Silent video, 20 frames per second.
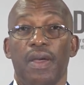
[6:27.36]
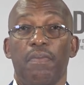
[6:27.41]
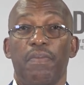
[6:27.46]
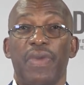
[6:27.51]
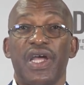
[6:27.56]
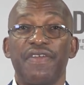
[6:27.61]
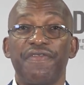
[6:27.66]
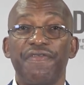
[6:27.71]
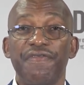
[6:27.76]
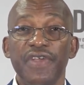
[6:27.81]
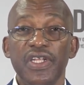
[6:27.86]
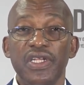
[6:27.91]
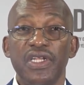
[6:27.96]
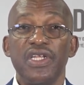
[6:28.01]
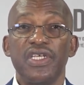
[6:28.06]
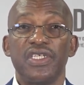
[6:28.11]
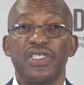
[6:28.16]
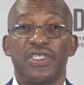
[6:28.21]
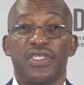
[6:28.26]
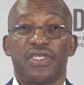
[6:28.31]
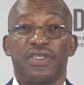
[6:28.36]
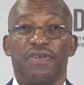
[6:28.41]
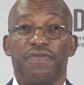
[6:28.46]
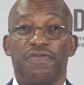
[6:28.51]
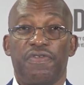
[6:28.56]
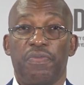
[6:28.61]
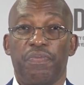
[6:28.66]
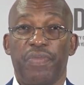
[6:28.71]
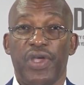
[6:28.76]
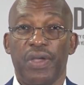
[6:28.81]
but fitness
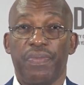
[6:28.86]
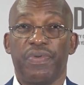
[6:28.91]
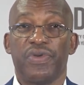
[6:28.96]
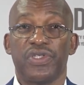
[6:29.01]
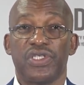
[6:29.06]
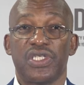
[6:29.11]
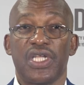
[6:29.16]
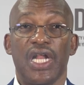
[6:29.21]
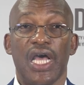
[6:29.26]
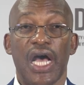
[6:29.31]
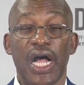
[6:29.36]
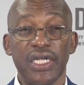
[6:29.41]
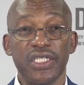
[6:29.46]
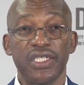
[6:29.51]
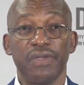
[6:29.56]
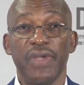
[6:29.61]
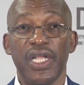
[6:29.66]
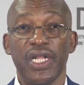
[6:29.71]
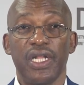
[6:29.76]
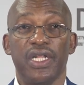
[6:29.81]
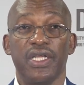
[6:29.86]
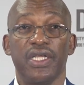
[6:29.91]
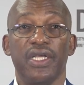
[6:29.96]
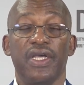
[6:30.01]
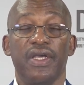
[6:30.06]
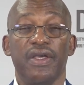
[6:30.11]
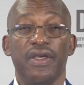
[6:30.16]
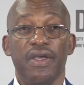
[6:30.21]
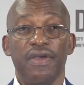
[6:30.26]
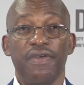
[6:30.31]
for purpose and ultimately
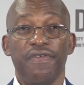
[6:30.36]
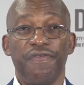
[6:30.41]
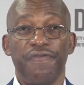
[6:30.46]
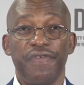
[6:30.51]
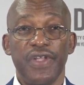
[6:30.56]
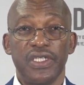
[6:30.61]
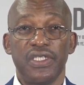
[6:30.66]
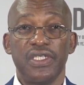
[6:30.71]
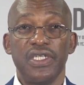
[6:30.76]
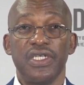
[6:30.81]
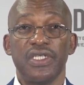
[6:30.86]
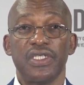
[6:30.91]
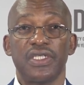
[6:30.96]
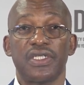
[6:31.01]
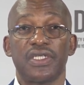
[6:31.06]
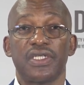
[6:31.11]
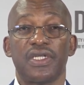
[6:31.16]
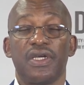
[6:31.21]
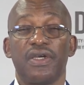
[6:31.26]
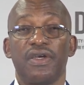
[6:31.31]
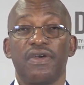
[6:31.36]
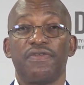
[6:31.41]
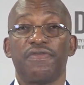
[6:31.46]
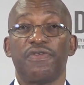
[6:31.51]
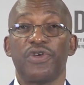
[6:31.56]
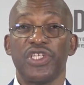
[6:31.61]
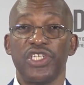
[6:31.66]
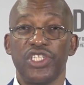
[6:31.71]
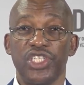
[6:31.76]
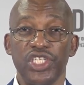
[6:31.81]
fitness
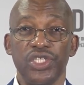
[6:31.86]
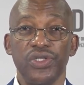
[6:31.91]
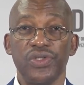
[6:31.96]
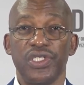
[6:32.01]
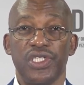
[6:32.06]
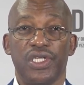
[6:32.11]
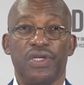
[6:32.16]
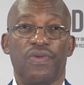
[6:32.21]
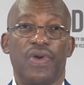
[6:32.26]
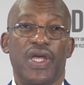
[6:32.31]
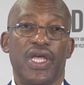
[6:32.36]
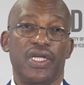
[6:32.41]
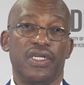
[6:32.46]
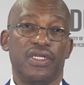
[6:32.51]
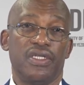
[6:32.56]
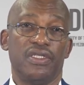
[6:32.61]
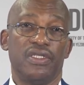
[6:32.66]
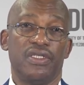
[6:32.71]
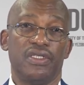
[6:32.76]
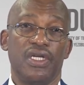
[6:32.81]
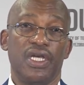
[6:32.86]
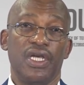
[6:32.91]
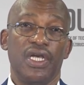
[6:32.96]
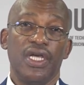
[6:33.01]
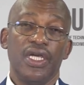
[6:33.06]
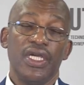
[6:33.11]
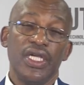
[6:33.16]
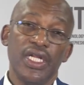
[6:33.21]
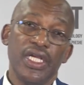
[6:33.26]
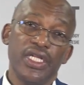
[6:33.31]
for the DUT way.
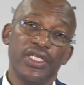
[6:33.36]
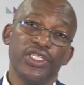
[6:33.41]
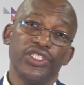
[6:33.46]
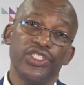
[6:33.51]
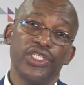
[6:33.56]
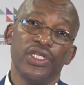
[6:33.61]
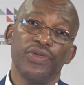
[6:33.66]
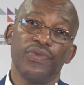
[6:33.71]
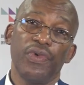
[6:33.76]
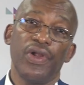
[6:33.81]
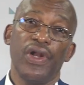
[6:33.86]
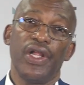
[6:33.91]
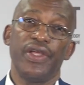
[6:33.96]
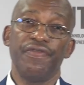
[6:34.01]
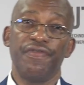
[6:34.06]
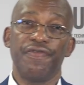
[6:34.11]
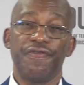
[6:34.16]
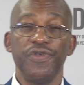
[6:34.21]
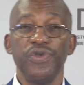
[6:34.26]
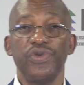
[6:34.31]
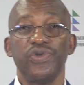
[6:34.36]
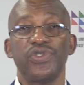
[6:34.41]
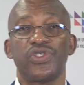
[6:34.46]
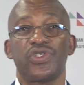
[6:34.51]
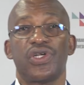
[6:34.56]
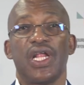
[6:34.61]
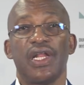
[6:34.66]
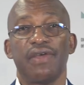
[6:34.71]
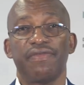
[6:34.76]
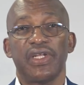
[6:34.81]
In addition, we'll infuse
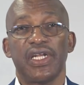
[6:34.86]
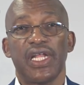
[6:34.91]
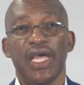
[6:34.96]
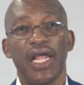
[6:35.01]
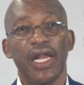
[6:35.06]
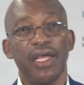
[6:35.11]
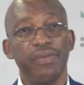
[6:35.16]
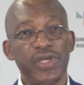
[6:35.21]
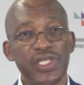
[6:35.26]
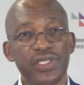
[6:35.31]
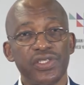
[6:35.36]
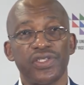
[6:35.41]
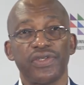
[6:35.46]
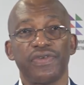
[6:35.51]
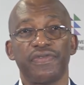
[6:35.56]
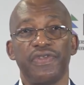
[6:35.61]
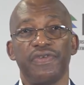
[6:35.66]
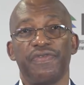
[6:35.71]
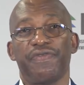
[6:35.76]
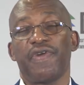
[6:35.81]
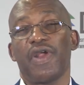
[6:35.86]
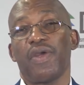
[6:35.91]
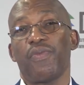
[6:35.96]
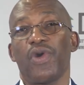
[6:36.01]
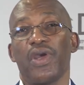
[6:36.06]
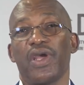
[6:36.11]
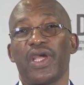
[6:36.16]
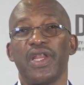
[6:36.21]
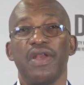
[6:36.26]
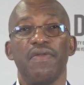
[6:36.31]
relevant elements of the
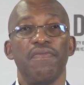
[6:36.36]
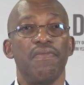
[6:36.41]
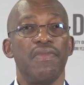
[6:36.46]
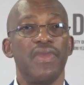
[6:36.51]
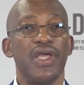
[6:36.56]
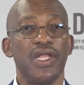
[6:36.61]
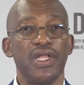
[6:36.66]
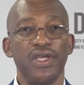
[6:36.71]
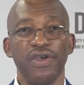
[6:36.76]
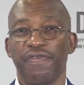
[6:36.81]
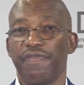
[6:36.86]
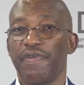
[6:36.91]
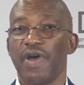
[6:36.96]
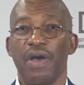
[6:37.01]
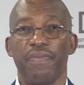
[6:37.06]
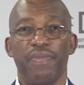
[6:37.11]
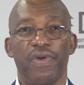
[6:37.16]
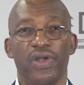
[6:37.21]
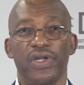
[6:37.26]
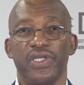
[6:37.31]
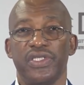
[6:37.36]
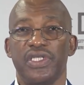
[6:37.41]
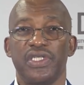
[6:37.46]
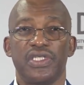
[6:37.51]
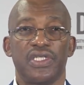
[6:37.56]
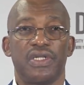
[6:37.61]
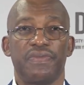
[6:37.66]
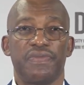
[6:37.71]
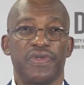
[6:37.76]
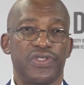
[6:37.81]
framework in many of our
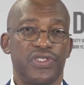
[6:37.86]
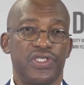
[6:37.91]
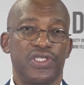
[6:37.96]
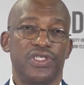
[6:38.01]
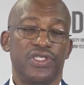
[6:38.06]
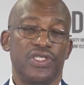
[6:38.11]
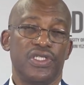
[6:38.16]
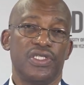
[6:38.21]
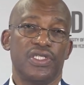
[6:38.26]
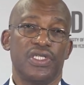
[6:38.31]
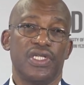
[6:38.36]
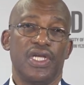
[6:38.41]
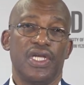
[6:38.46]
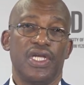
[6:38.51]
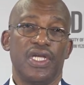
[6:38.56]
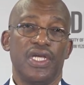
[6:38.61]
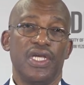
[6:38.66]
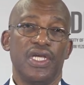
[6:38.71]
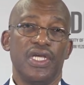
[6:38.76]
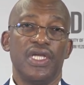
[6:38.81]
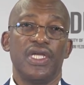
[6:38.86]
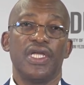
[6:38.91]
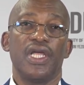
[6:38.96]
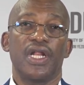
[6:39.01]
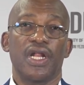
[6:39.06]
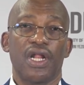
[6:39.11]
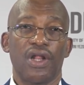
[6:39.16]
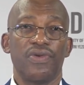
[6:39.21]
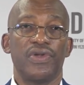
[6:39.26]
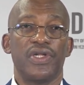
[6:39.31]
policies and procedures,
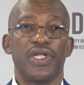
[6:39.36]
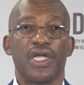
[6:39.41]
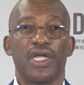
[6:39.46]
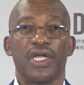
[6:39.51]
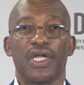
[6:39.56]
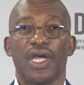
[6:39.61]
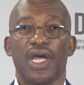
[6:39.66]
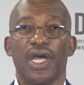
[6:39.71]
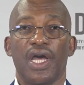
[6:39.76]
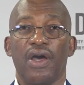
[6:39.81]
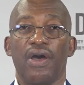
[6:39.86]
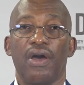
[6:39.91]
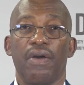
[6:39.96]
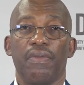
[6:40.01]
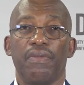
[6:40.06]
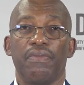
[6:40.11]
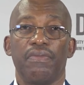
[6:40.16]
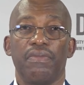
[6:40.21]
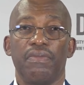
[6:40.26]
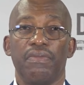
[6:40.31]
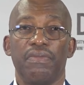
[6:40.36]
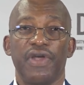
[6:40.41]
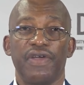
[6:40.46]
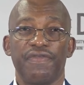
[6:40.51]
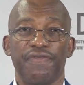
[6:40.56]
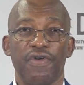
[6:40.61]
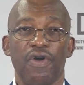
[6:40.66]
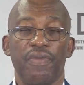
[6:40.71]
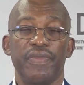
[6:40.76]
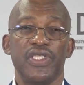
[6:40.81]
including our
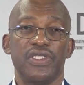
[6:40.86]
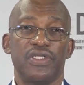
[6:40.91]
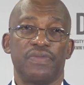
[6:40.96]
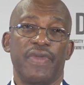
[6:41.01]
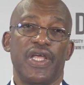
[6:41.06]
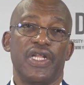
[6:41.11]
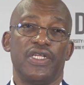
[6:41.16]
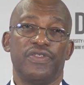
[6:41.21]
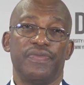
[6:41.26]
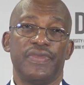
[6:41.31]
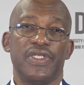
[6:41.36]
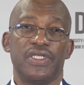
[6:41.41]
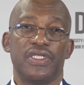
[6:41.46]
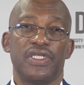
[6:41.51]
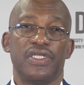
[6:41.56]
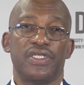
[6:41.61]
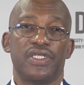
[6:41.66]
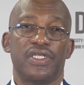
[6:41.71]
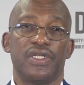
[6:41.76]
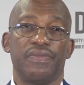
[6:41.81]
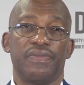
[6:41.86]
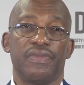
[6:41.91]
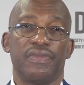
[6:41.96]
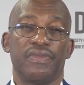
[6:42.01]
performance management system